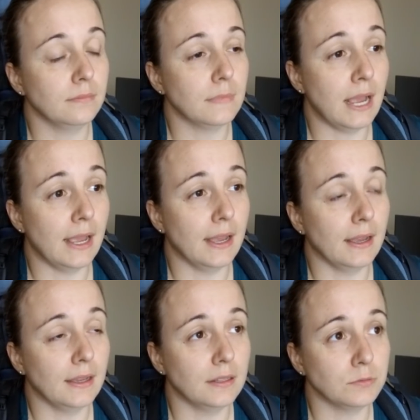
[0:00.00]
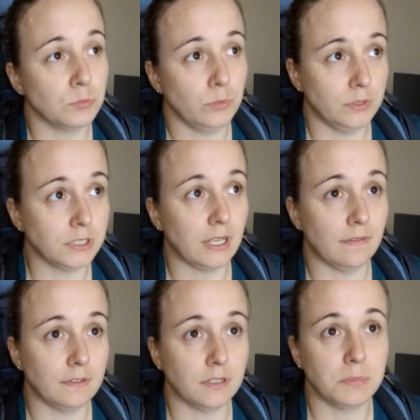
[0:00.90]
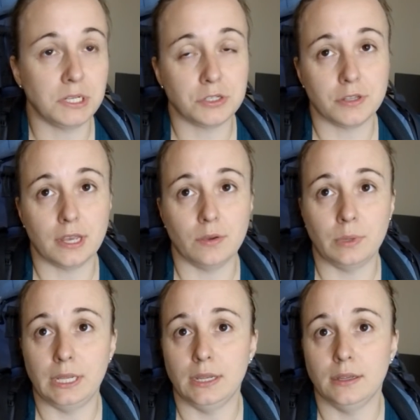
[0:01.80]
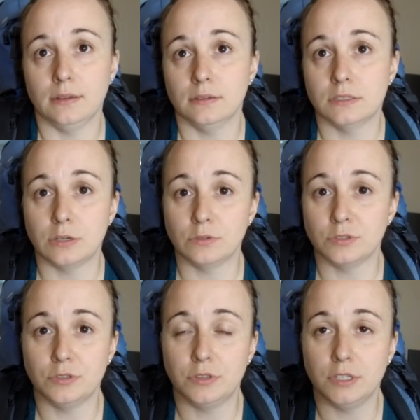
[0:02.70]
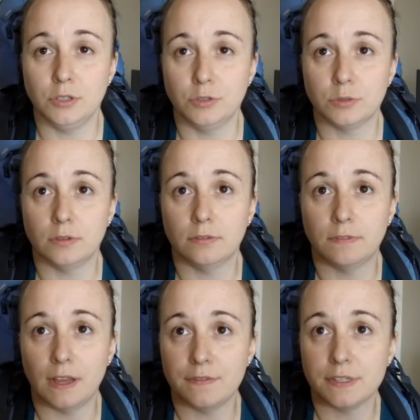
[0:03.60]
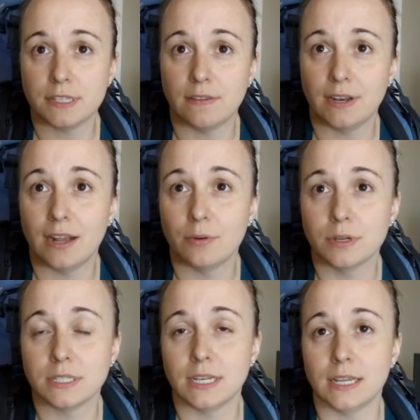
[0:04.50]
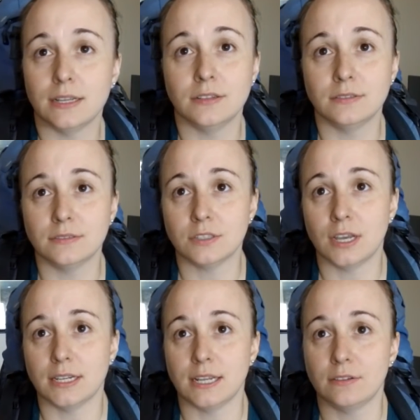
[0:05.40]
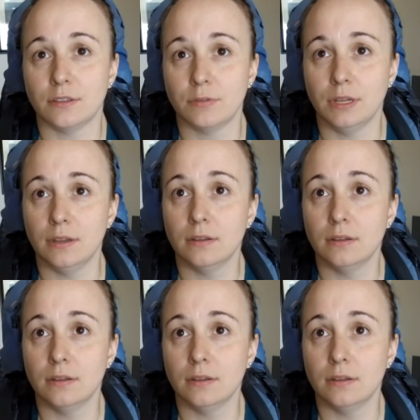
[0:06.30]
and we'll just have to make sure that we don't do the usual 5 to 7 hours a day and cut it down to 3.